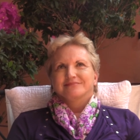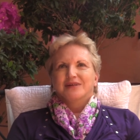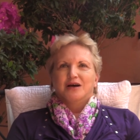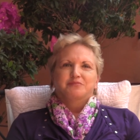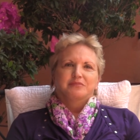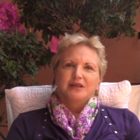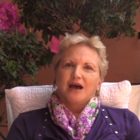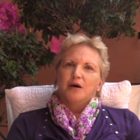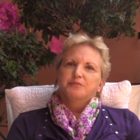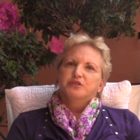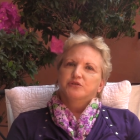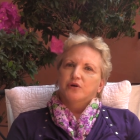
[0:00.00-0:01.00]
up,
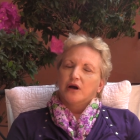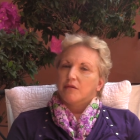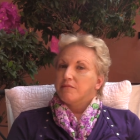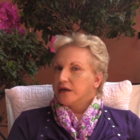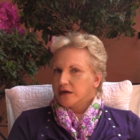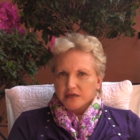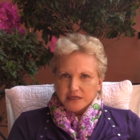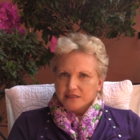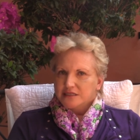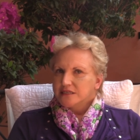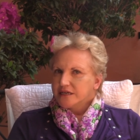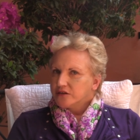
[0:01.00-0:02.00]
up to
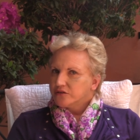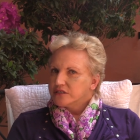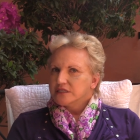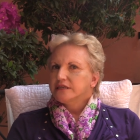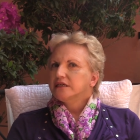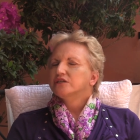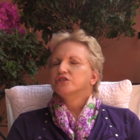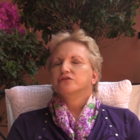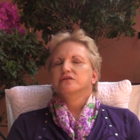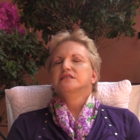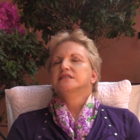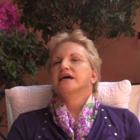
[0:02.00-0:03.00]
American standards, I guess
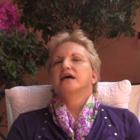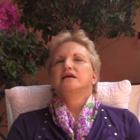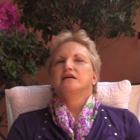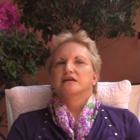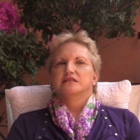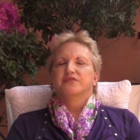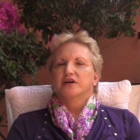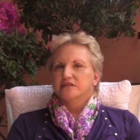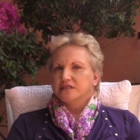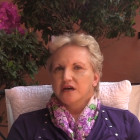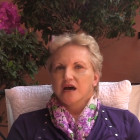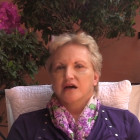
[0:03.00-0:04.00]
you would say, as far
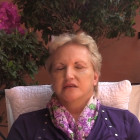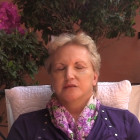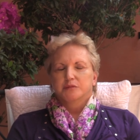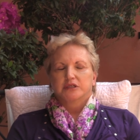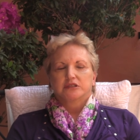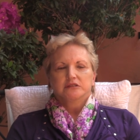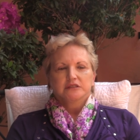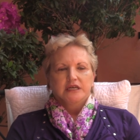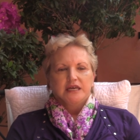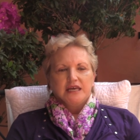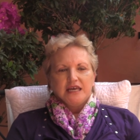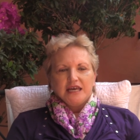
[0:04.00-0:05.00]
as the hospital.
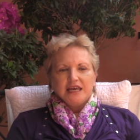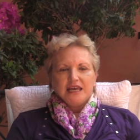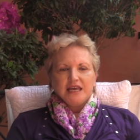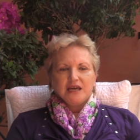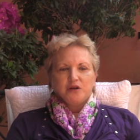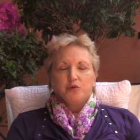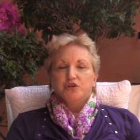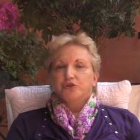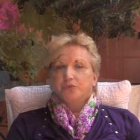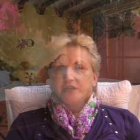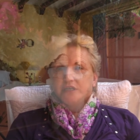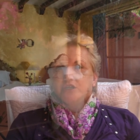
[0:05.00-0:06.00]
And when
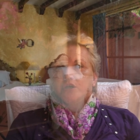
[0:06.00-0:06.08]
you're ready